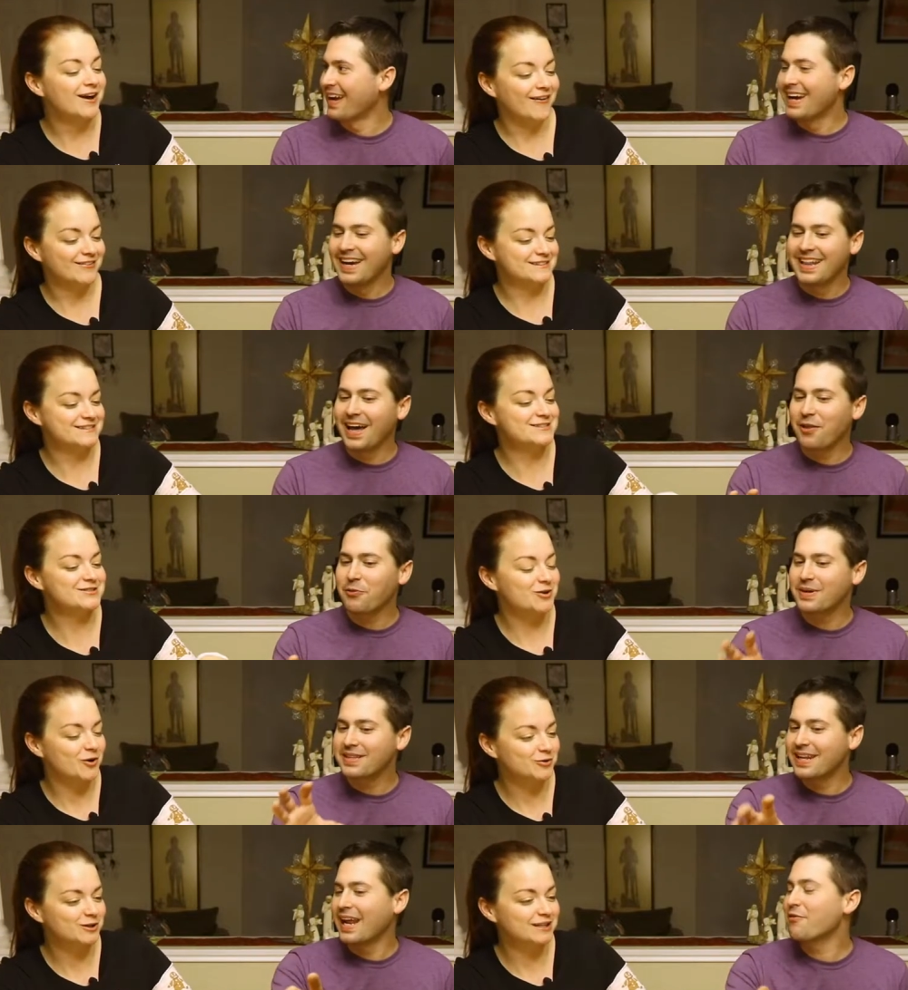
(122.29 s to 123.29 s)
Speaker 1: no, this the other way,
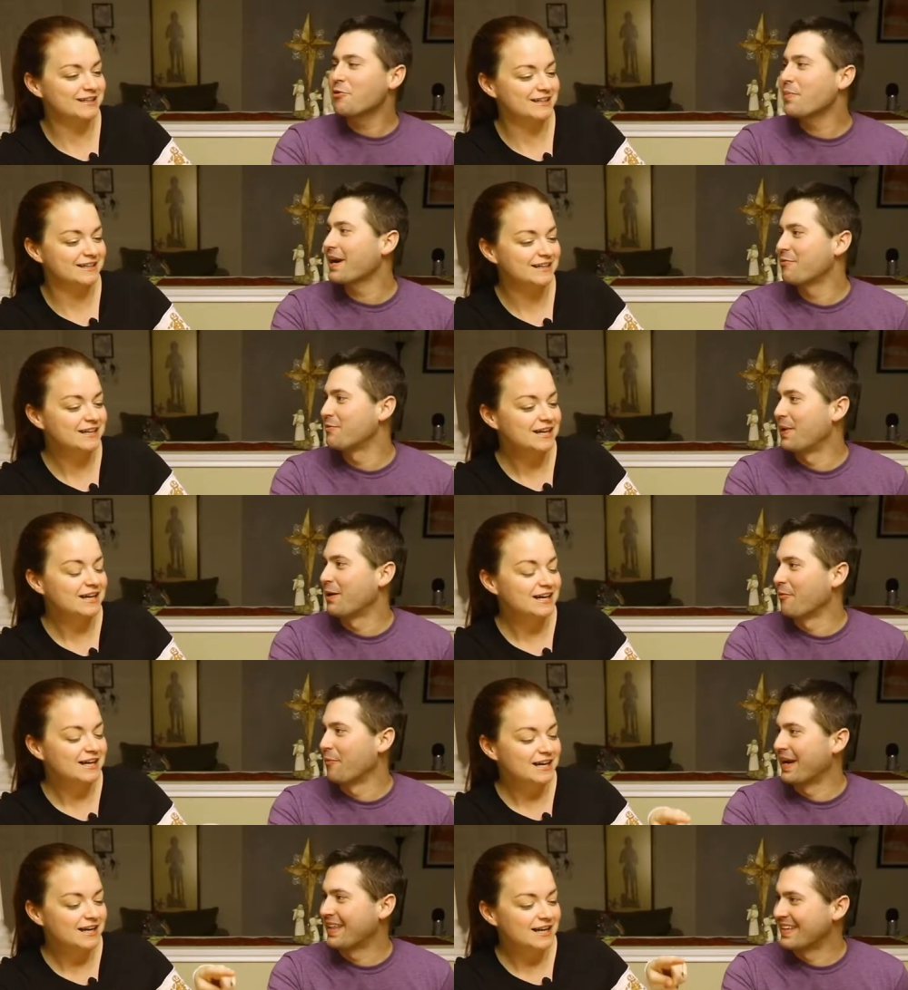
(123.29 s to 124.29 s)
then everybody would be able
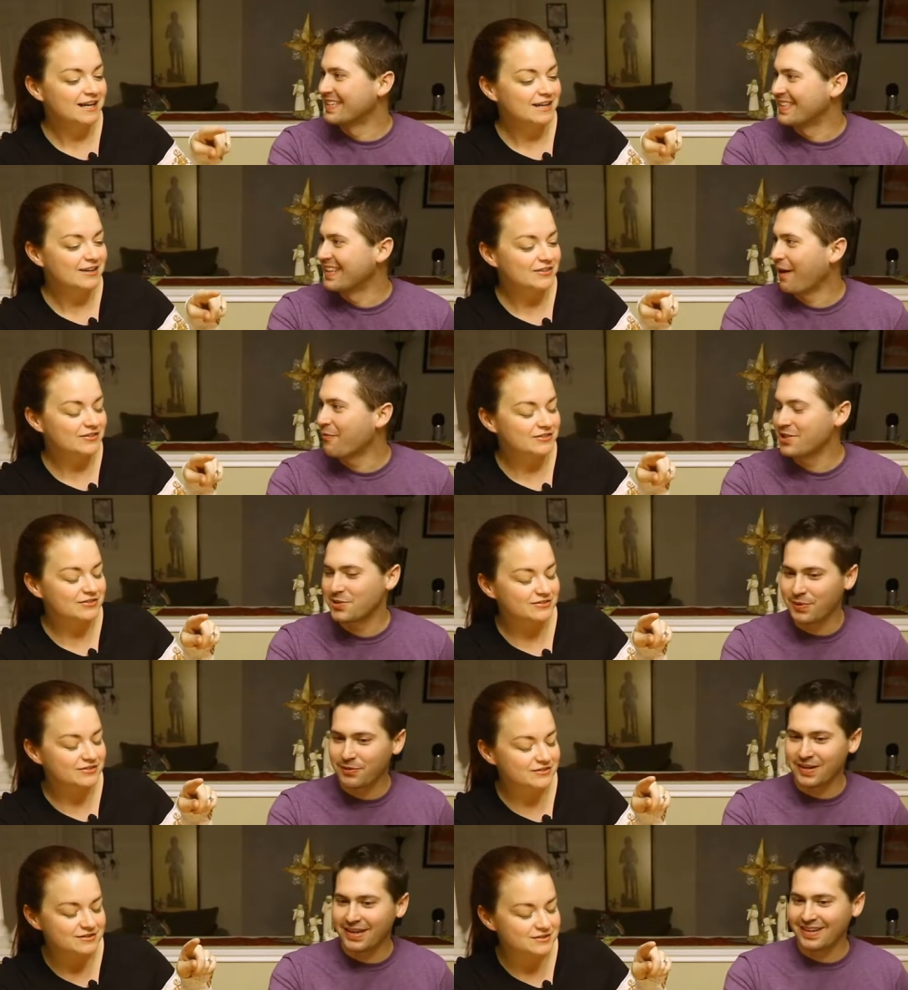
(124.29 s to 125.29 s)
to make this, and that would just
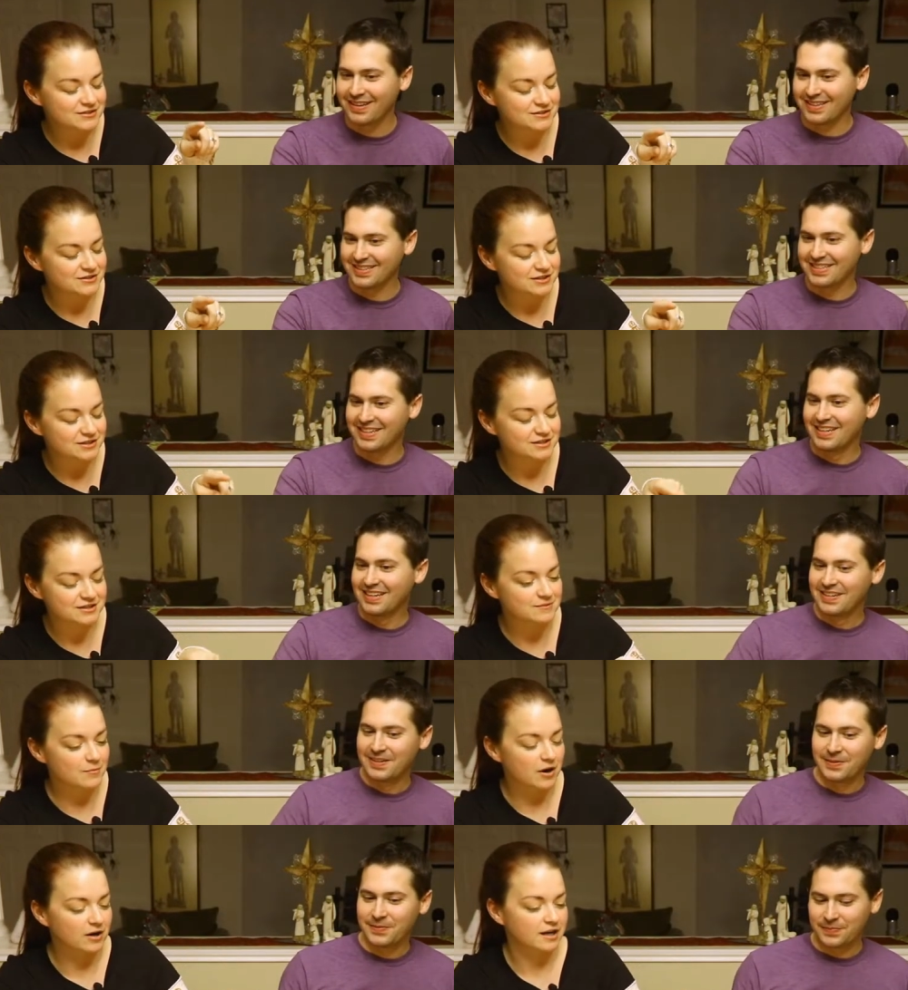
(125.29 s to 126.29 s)
be ridiculous.
Speaker 2: This is
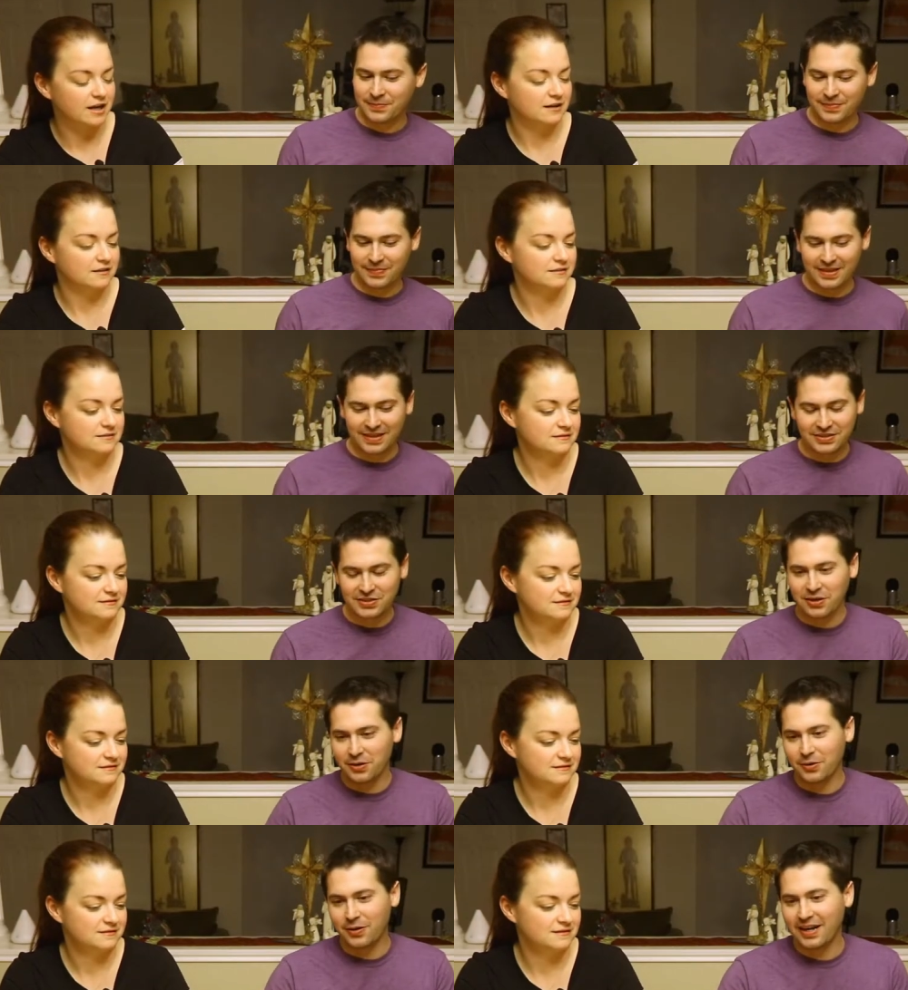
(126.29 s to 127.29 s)
marketing.
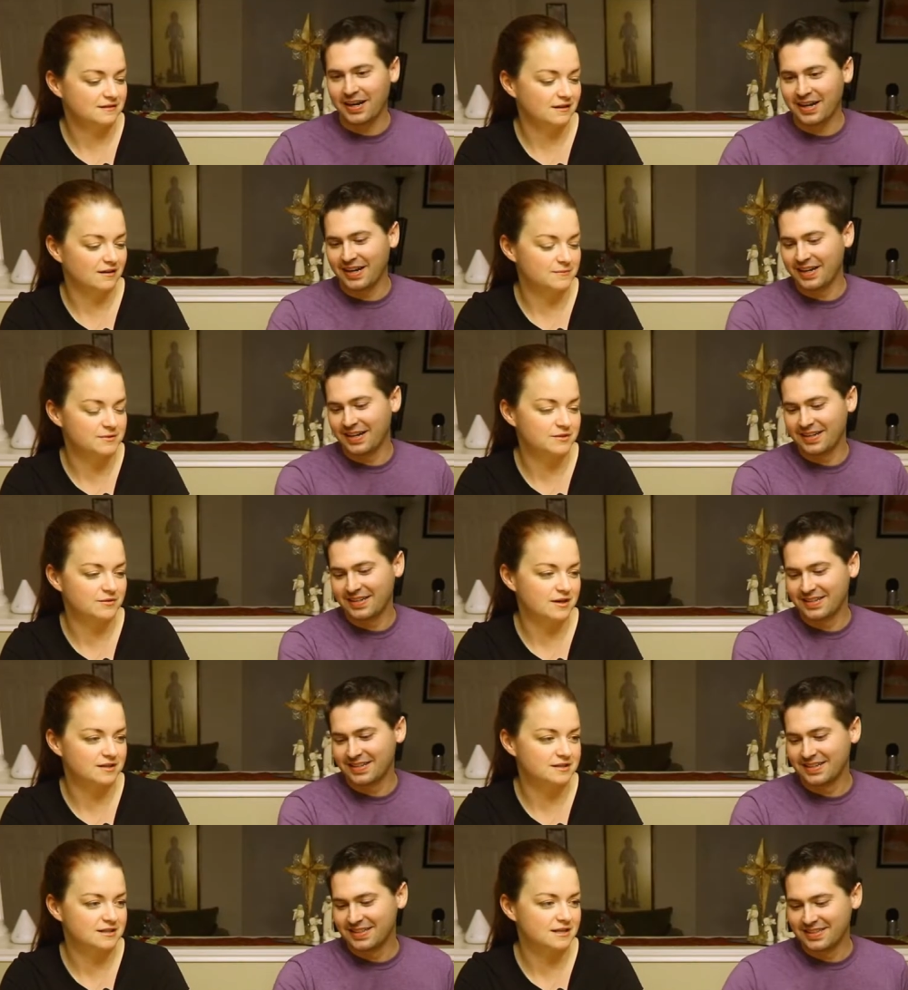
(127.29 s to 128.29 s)
Speaker 1: So, uh, oh, I'm uh, so
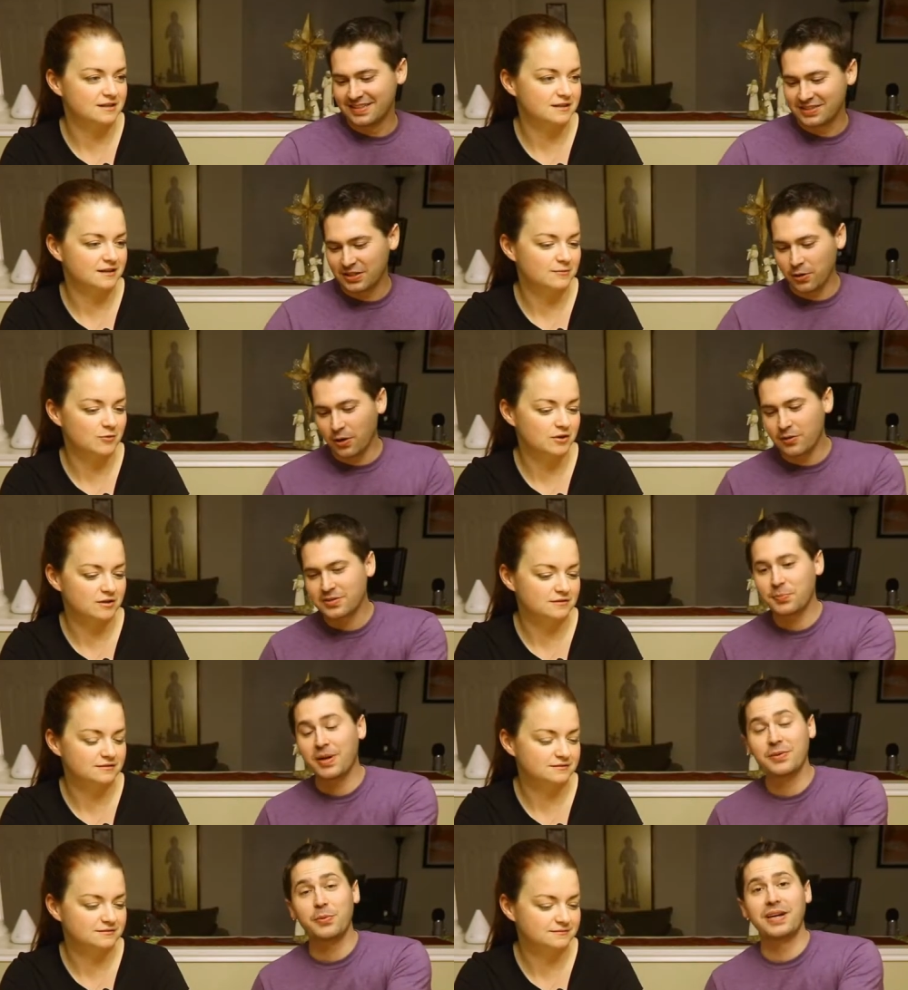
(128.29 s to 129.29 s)
not excited. So, oh, it's
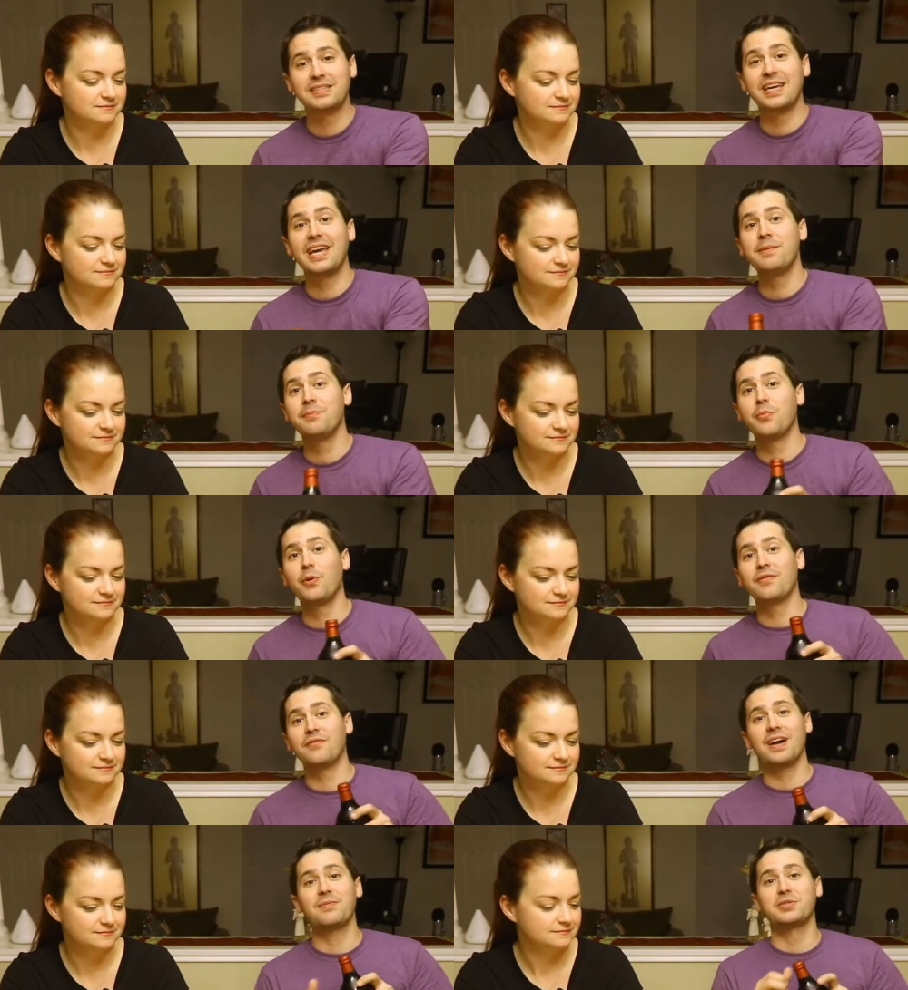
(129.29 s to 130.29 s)
by the way, it's
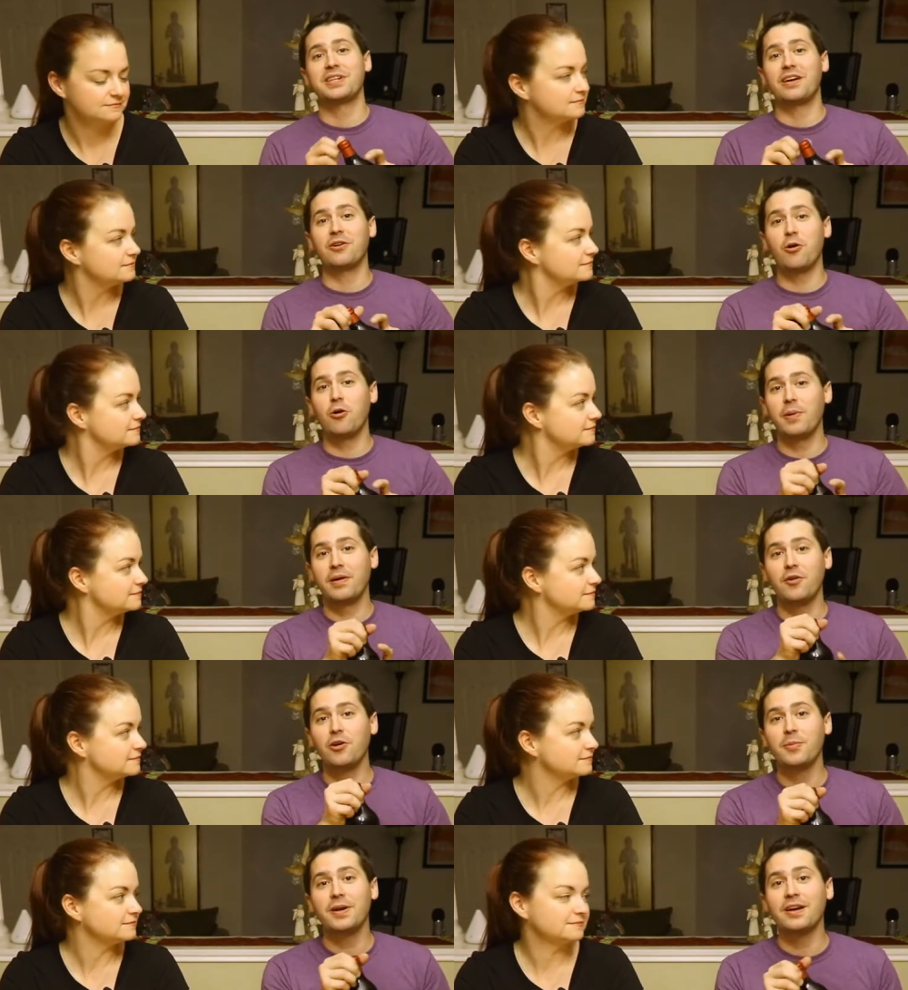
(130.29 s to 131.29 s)
8.5% alcohol by
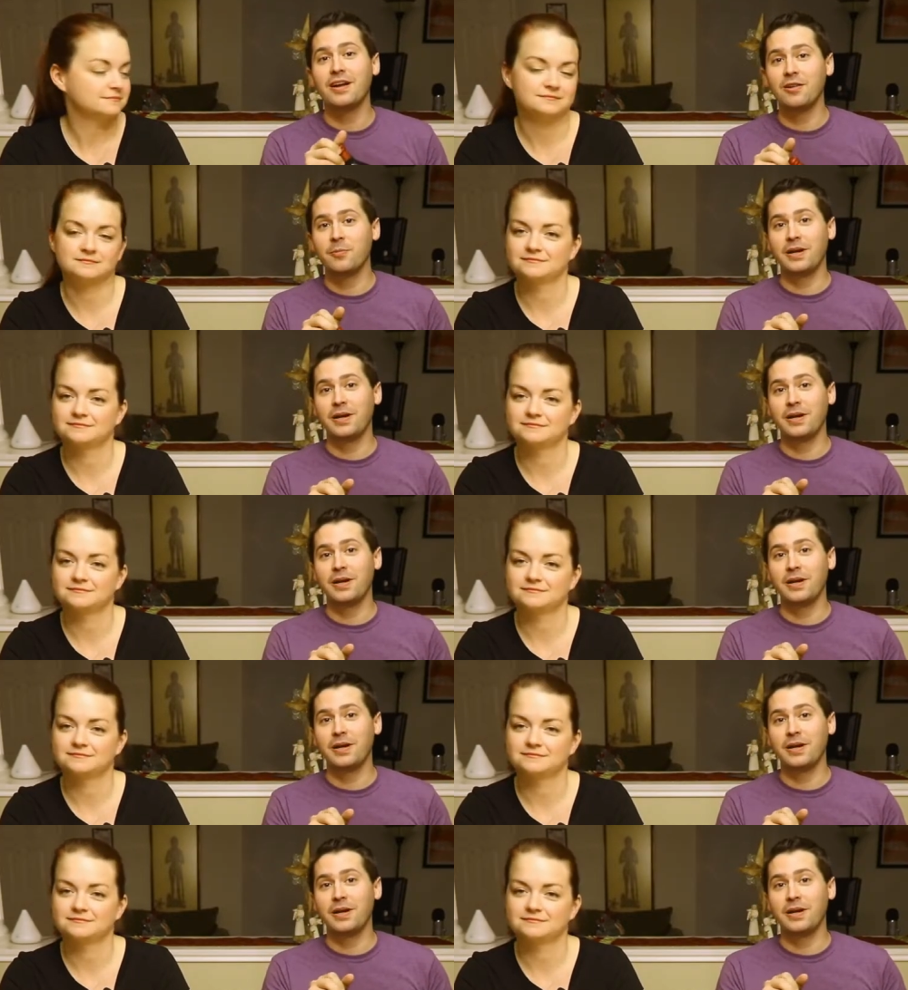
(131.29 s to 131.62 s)
volume. I got